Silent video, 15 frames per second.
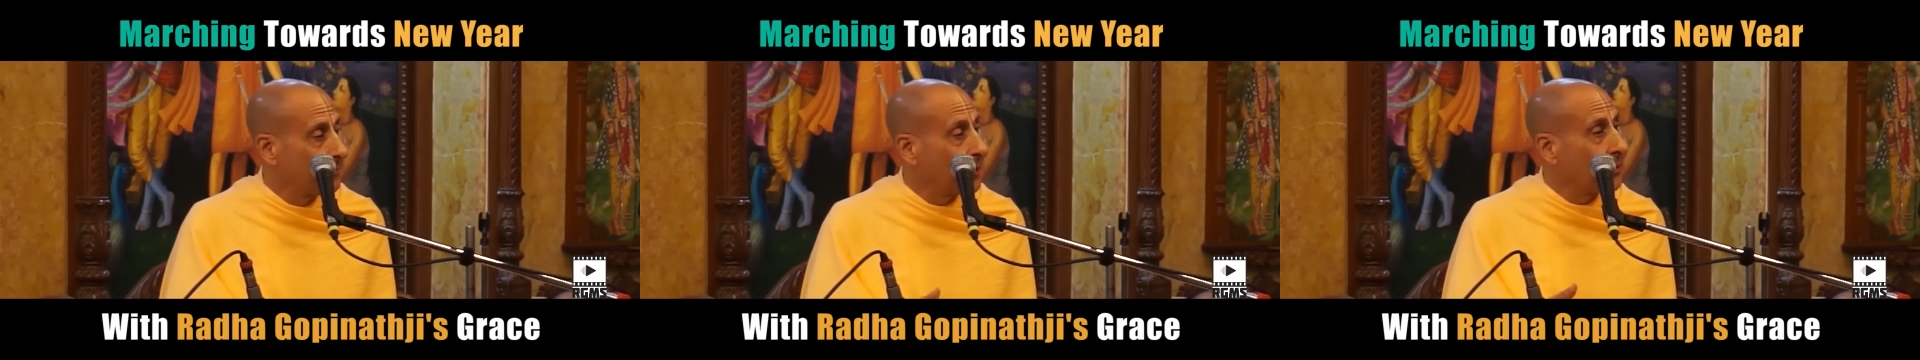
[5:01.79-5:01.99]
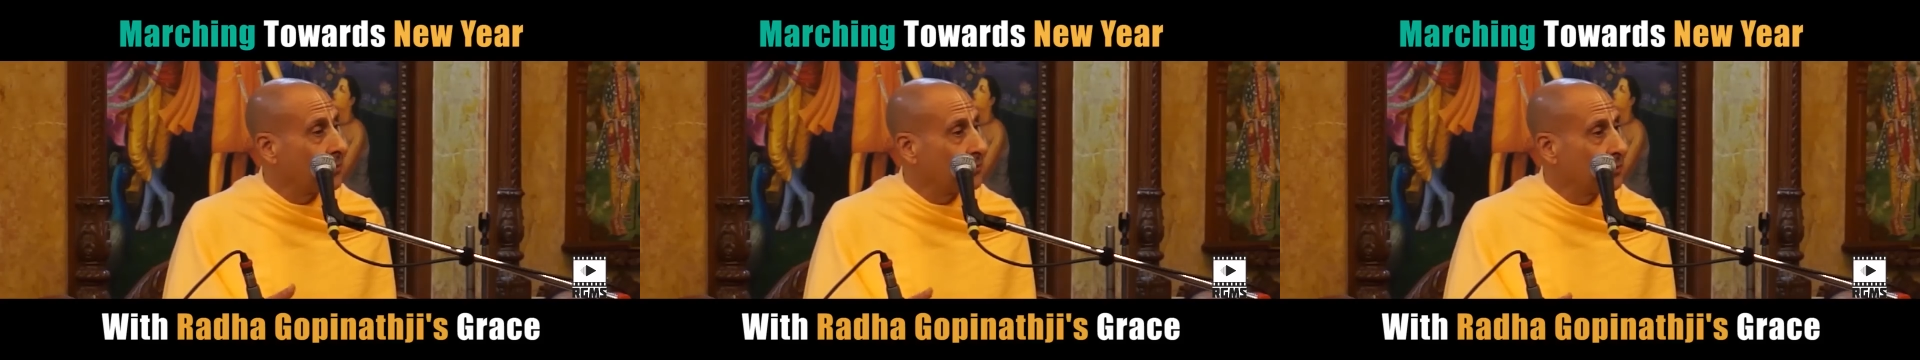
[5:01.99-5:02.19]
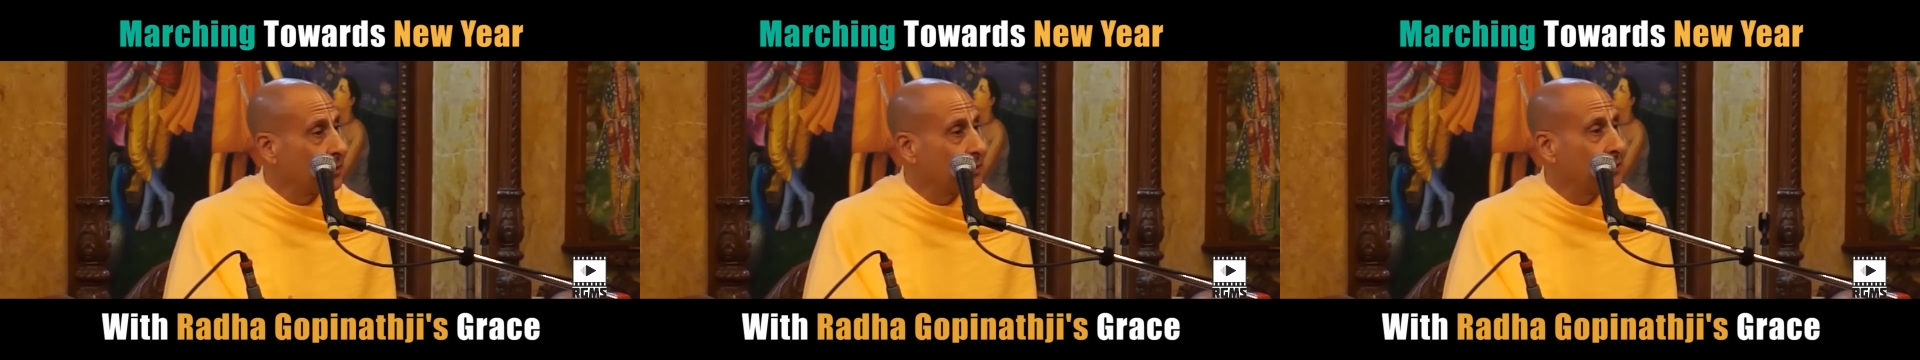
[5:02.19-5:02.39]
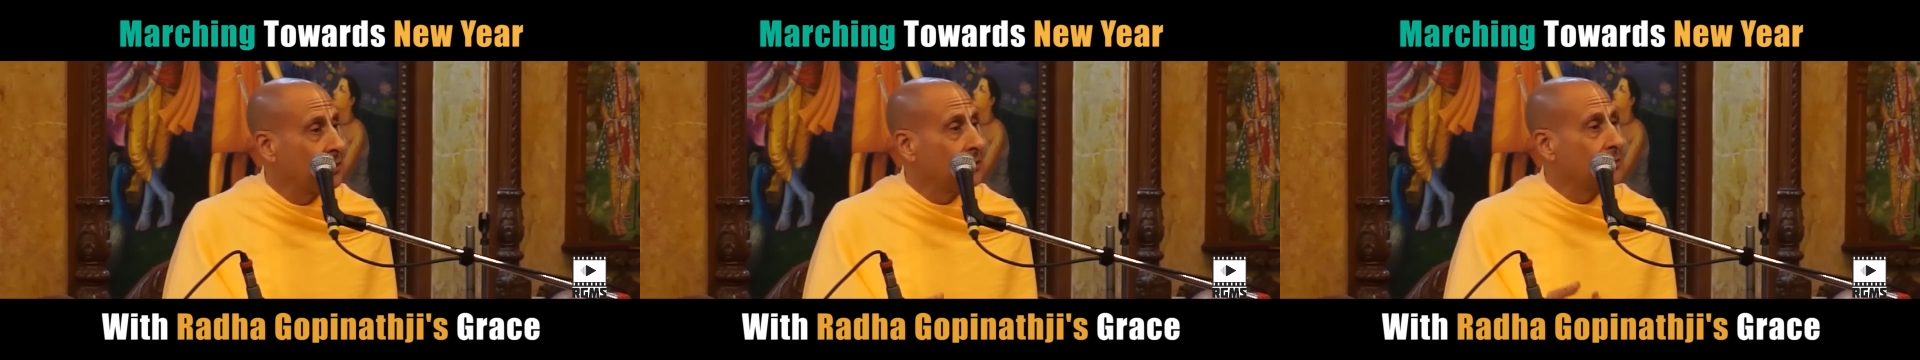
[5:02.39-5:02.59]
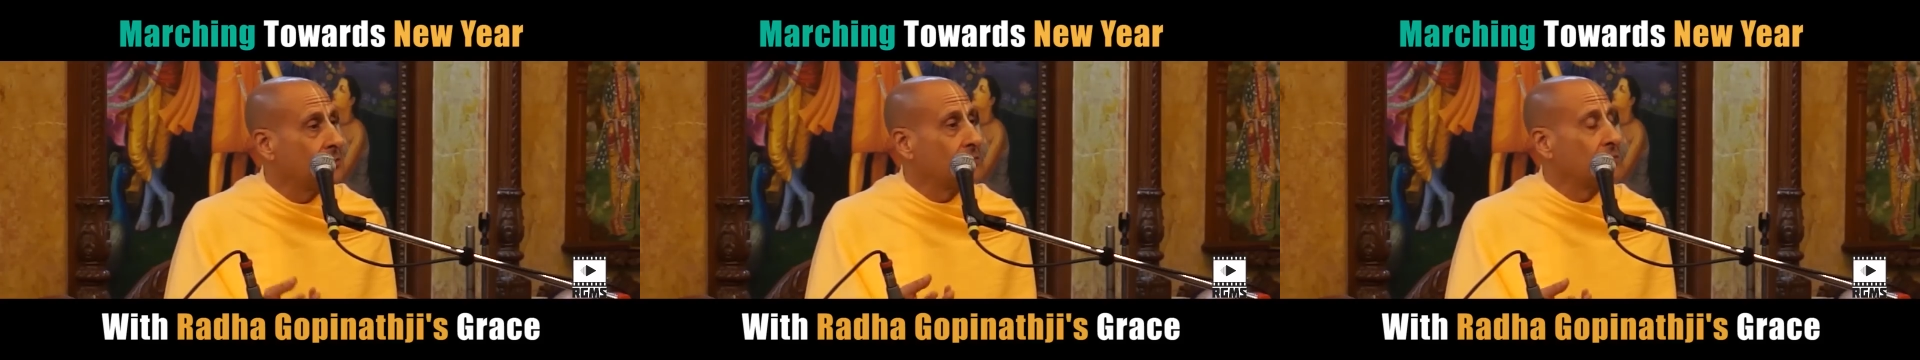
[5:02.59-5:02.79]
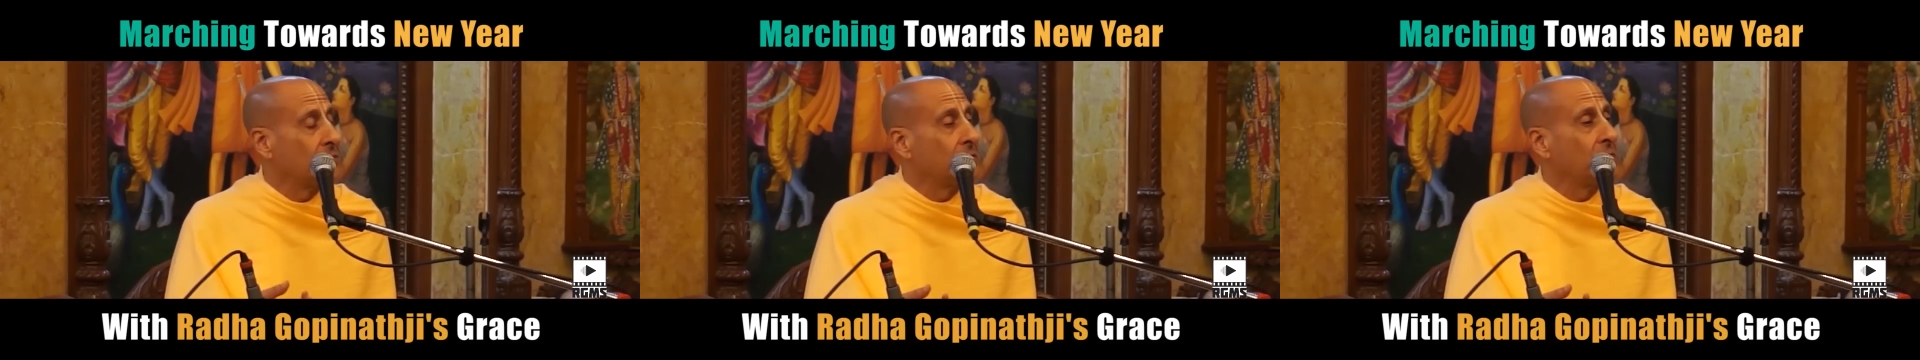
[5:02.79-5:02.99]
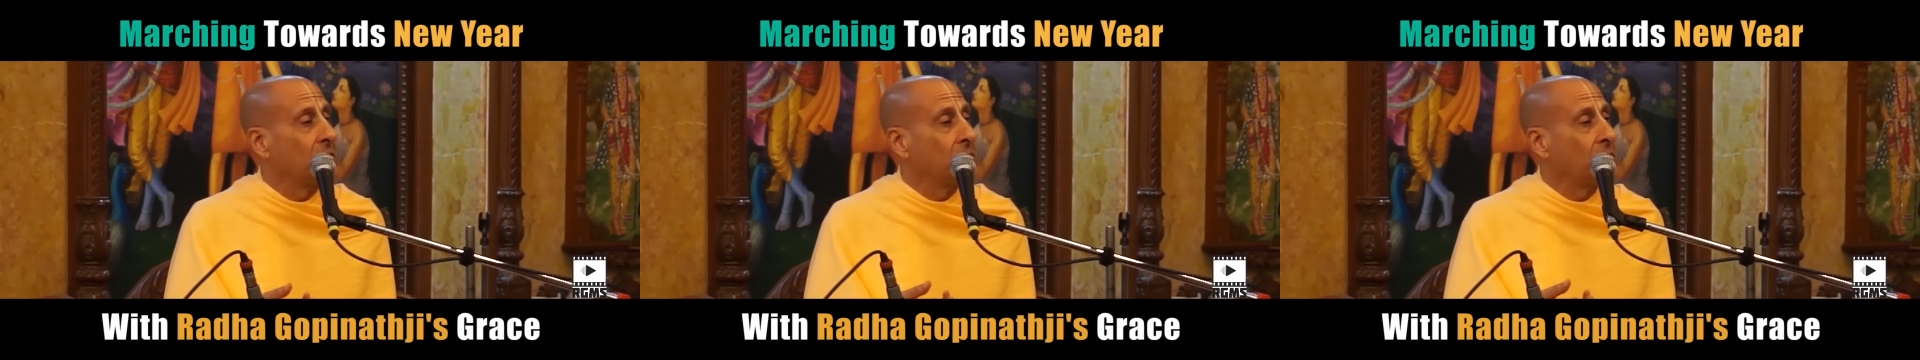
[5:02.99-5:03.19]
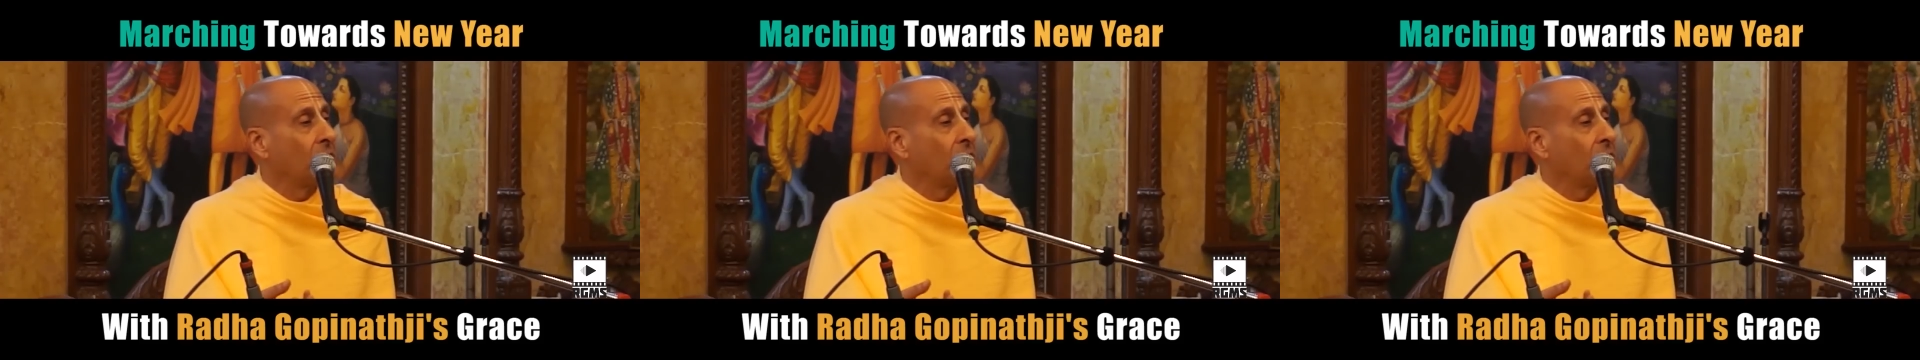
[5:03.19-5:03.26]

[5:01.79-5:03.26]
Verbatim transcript: Bhagavad Gita, Srimad